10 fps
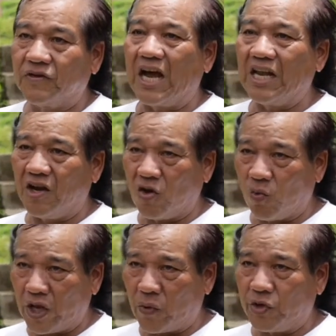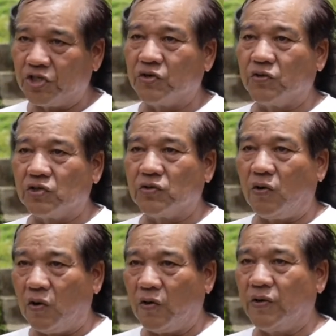Kalinago Week, which was
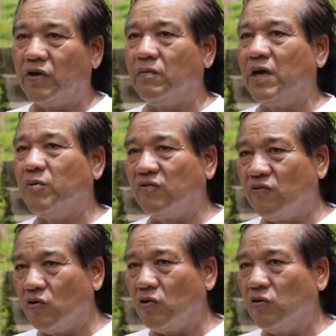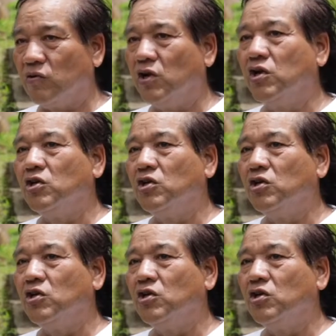all under my portfolio